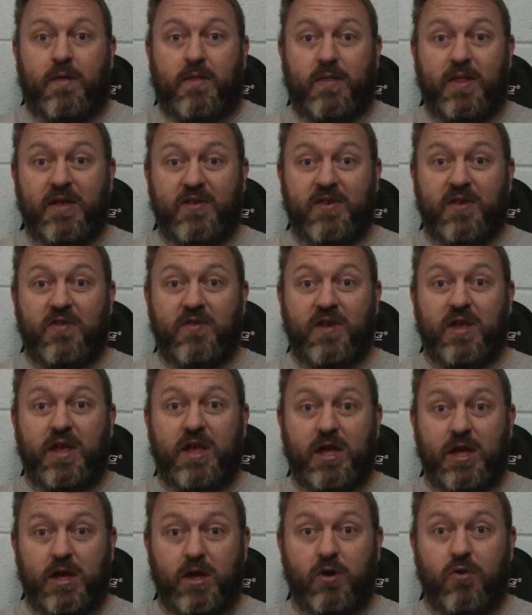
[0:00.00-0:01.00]
This
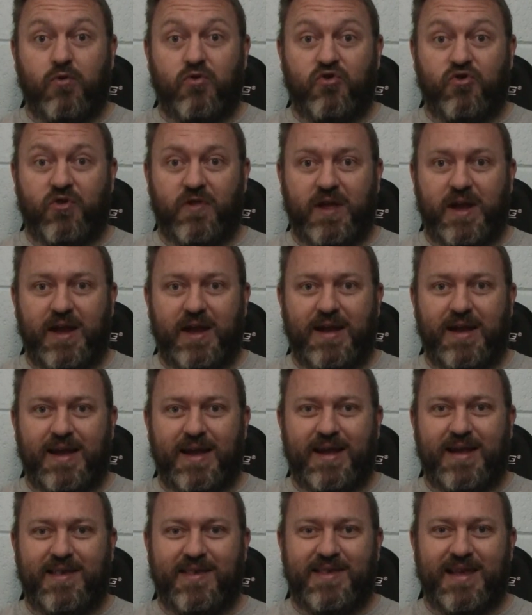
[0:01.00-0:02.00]
is hugely
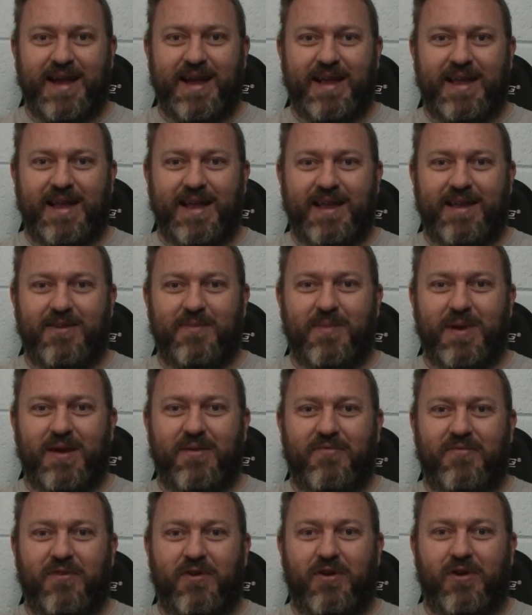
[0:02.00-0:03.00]
exciting to me
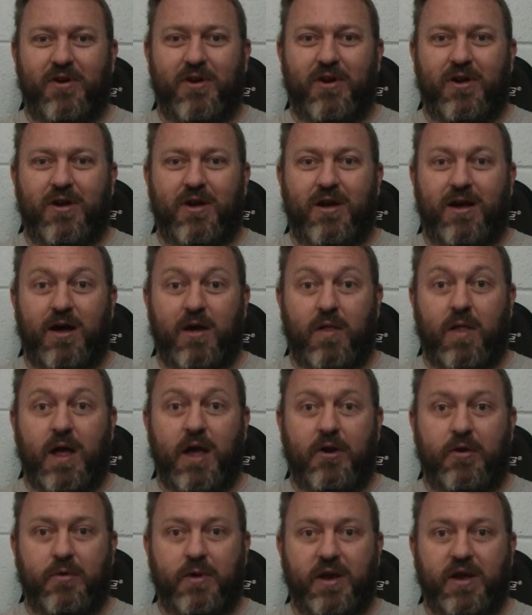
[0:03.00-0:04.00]
for a
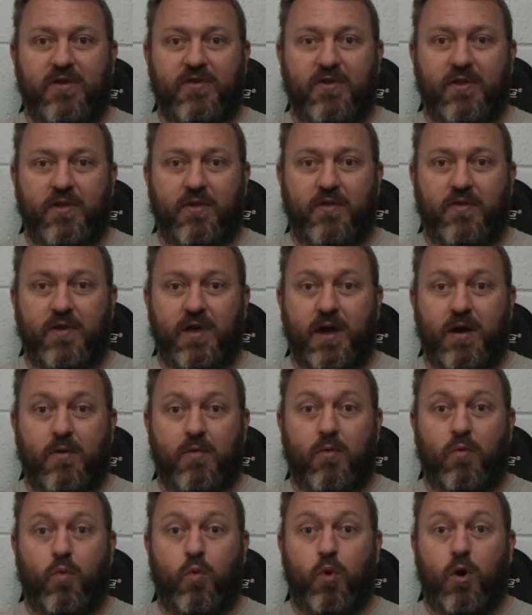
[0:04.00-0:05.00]
lot of reasons. Uh,
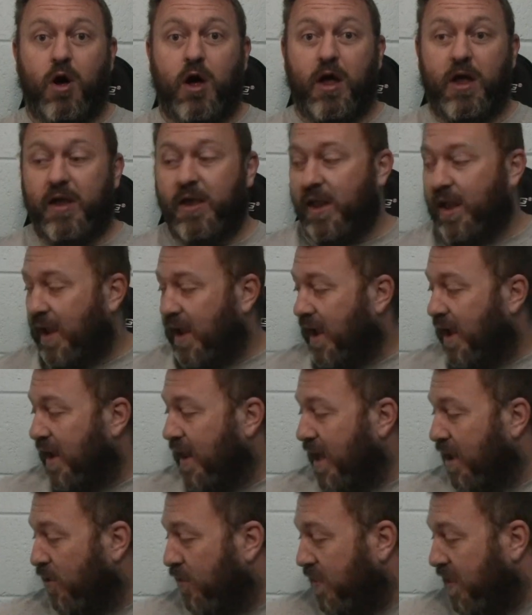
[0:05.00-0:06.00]
one, and
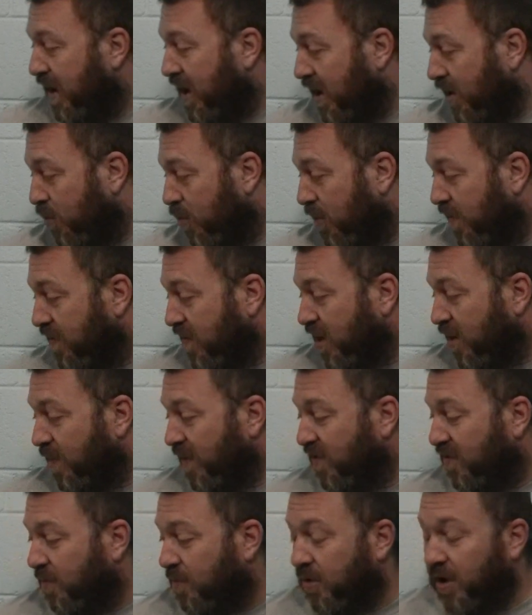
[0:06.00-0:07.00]
I don't think anyone's going to
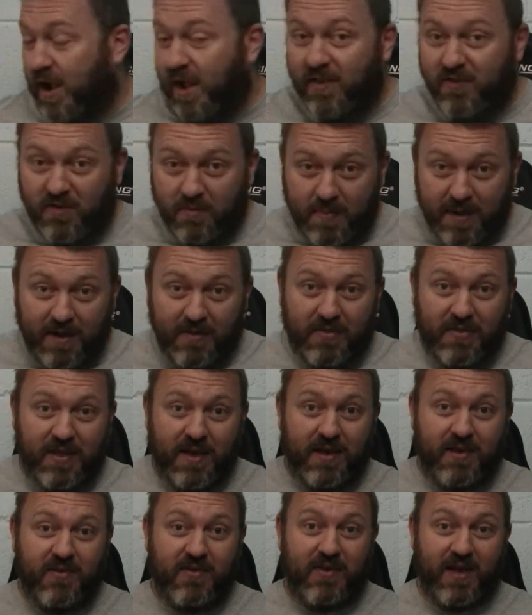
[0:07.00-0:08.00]
be surprised about
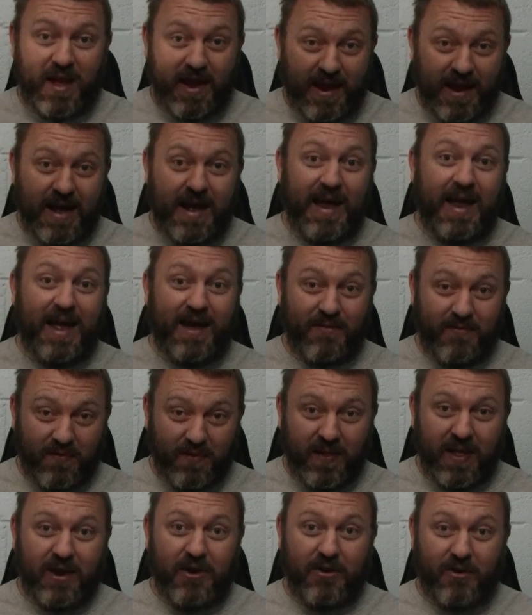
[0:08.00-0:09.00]
this, I, I have
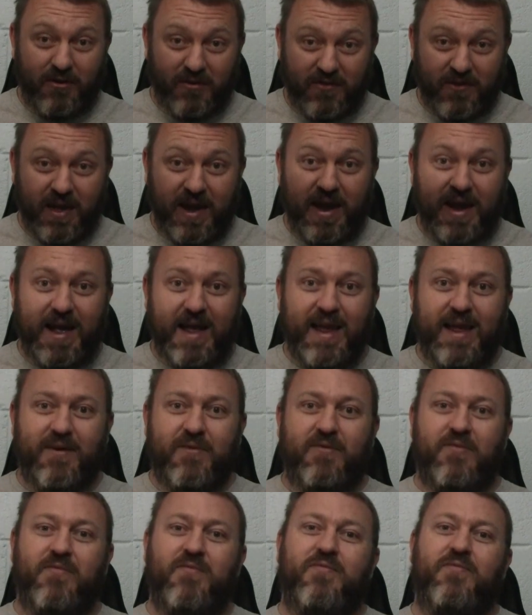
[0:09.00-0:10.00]
letters. I, I,
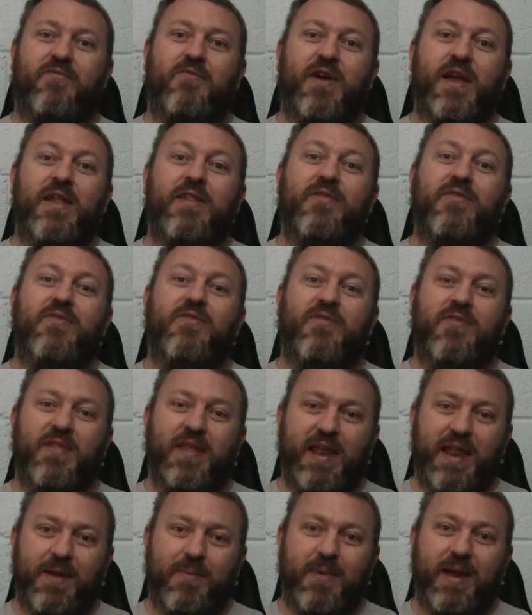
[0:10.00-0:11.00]
have friends
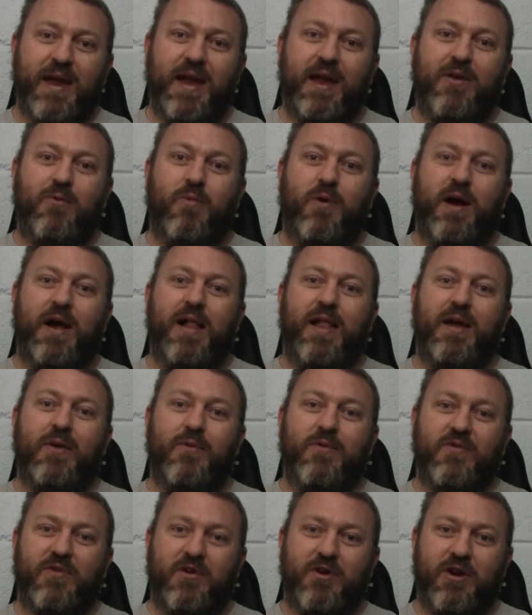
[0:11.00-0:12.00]
that I made while I
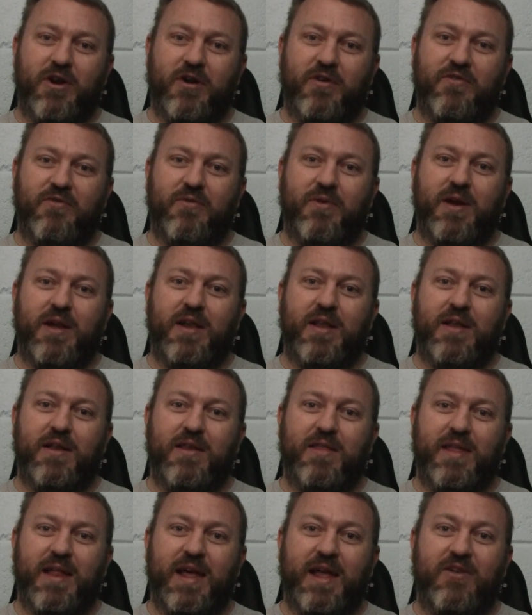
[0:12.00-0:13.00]
was
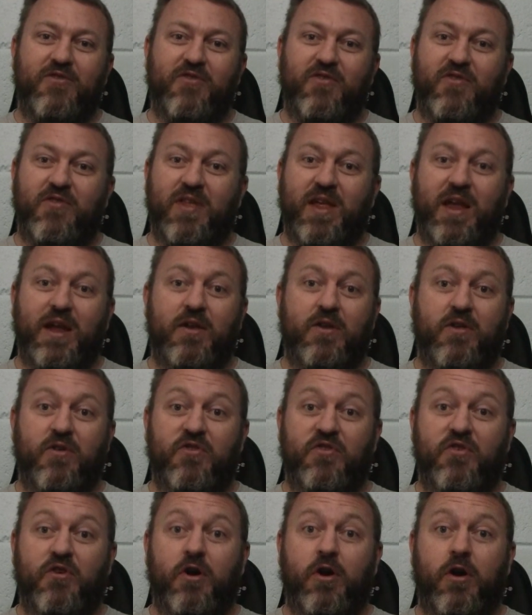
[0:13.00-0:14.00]
incarcerated that I just think
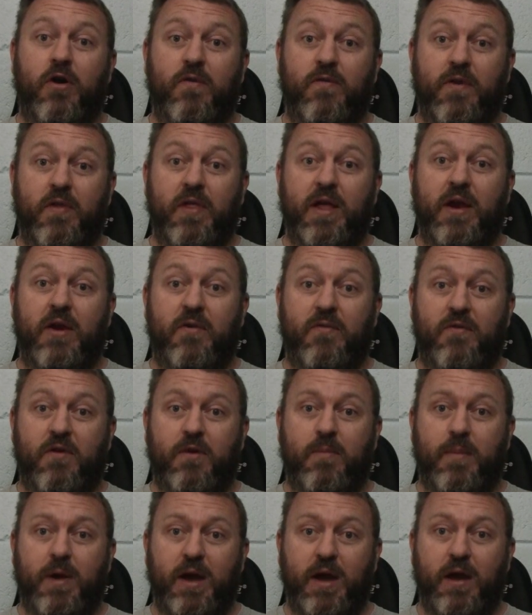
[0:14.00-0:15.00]
deserve a letter
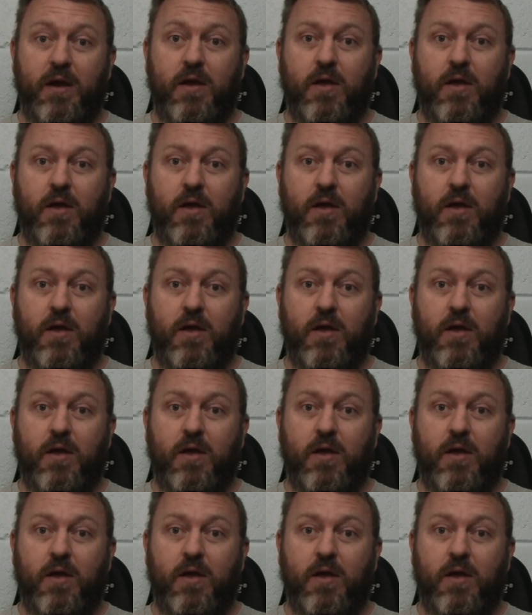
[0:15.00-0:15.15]
from me